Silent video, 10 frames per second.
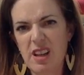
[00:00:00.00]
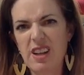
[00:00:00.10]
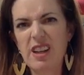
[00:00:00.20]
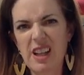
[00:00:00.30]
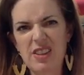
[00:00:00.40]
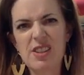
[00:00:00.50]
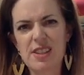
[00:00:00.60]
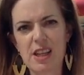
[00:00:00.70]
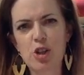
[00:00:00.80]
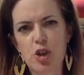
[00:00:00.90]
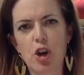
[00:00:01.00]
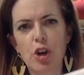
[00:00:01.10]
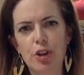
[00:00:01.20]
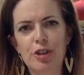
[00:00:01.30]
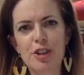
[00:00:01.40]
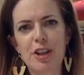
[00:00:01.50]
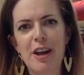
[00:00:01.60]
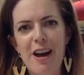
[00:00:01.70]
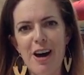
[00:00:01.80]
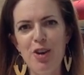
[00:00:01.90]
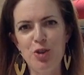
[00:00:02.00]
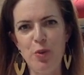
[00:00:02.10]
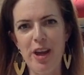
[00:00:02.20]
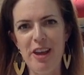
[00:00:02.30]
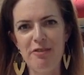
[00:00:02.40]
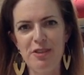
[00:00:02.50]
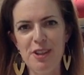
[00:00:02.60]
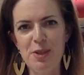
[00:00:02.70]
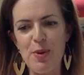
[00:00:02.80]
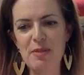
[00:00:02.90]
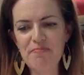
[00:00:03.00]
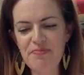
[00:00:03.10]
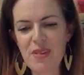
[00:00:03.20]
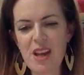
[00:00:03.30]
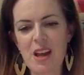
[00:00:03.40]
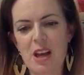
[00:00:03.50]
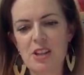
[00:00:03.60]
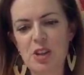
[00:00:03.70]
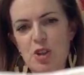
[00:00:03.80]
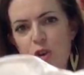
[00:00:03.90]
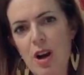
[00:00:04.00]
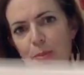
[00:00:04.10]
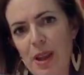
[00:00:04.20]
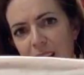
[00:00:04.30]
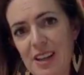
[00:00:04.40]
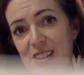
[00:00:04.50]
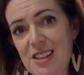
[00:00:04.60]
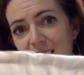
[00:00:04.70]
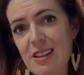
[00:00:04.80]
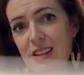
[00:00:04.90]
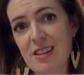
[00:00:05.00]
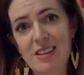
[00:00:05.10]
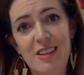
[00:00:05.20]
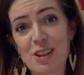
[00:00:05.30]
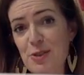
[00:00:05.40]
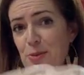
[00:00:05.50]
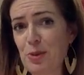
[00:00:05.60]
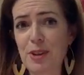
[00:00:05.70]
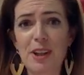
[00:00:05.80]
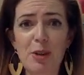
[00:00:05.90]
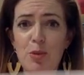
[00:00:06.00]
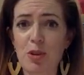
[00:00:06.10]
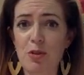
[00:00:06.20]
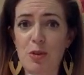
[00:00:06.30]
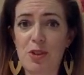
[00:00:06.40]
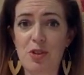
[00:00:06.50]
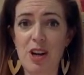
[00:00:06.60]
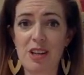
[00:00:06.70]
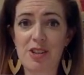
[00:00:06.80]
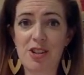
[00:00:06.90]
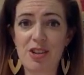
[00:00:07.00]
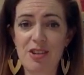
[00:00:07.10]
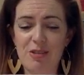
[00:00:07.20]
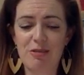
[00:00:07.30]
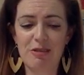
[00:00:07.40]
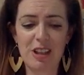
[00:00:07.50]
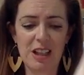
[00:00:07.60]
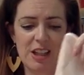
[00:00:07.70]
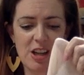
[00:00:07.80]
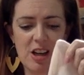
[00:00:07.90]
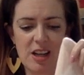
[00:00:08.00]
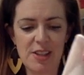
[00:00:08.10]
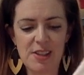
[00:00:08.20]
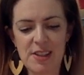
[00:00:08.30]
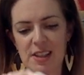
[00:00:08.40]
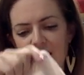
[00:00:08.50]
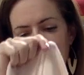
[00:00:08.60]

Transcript: to need the skin toned underwear for this one. So tri-blend has really beautiful stretch, really nice.